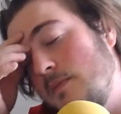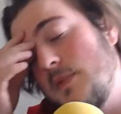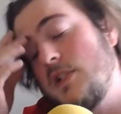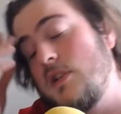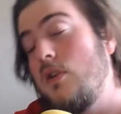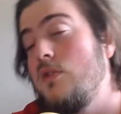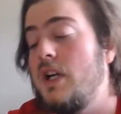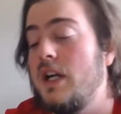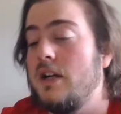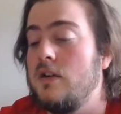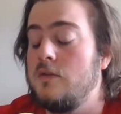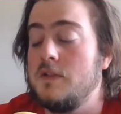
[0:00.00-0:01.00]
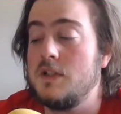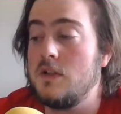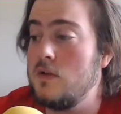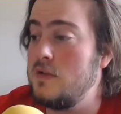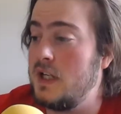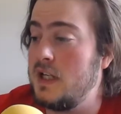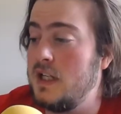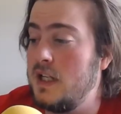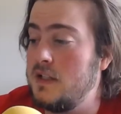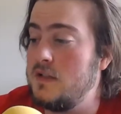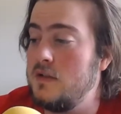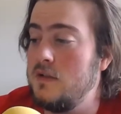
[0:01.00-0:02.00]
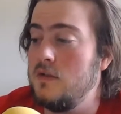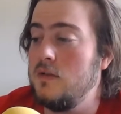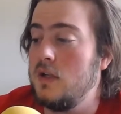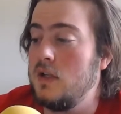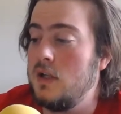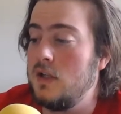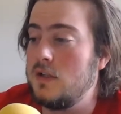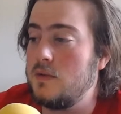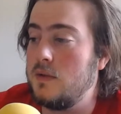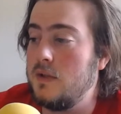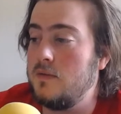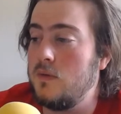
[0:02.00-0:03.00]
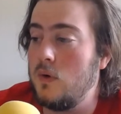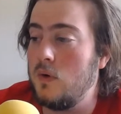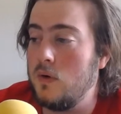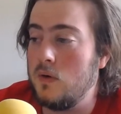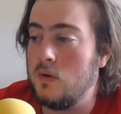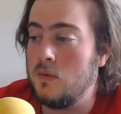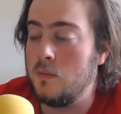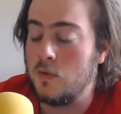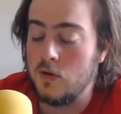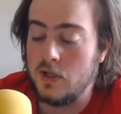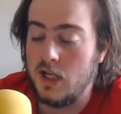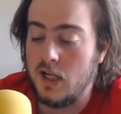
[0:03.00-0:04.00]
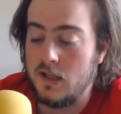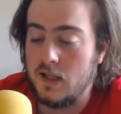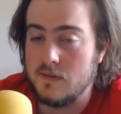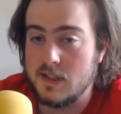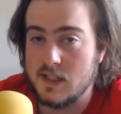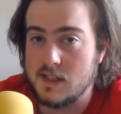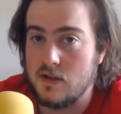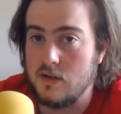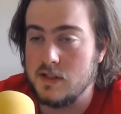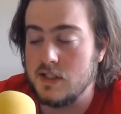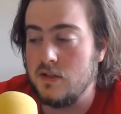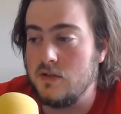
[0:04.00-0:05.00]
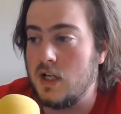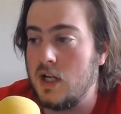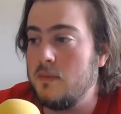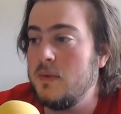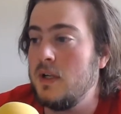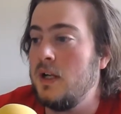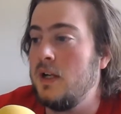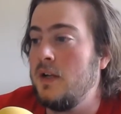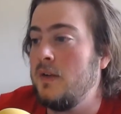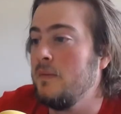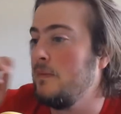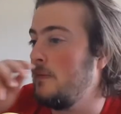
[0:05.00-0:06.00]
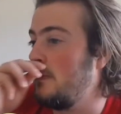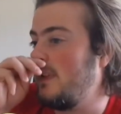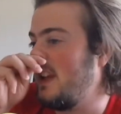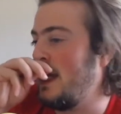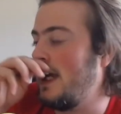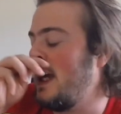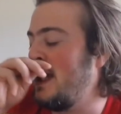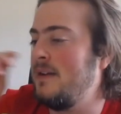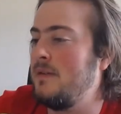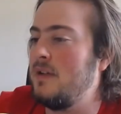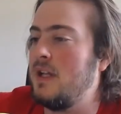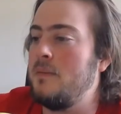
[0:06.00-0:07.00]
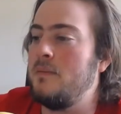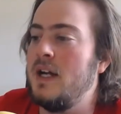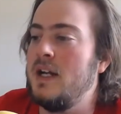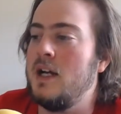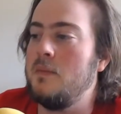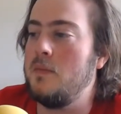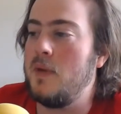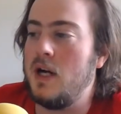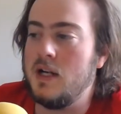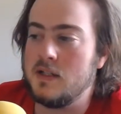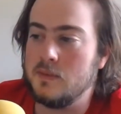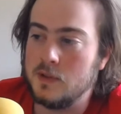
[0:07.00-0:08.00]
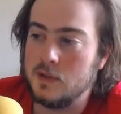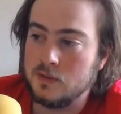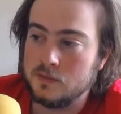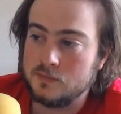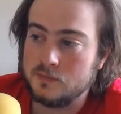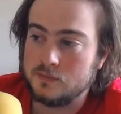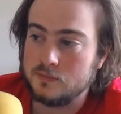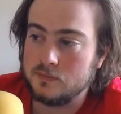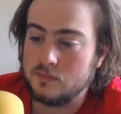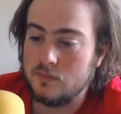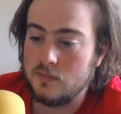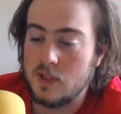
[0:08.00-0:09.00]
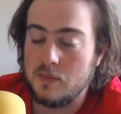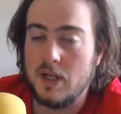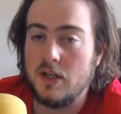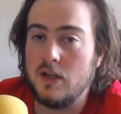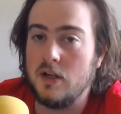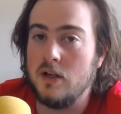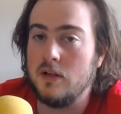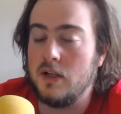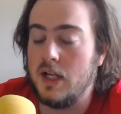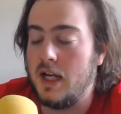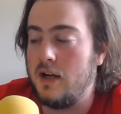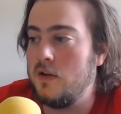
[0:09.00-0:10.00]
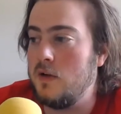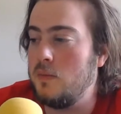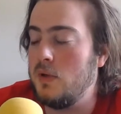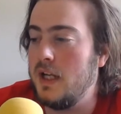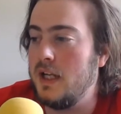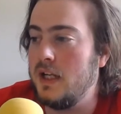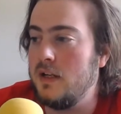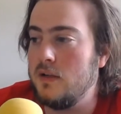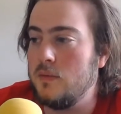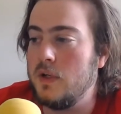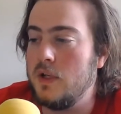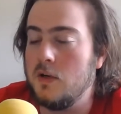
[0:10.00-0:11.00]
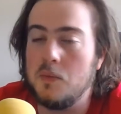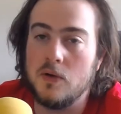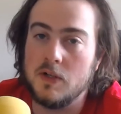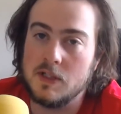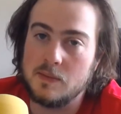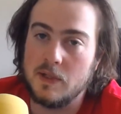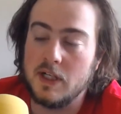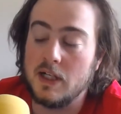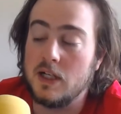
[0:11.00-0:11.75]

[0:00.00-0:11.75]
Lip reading: Skull Dragon, in order for Skull Dragon to get to 24 or more, you have to have 6 cards in your drop. And that might not be possible, depending on how you're playing and what your opponent's playing.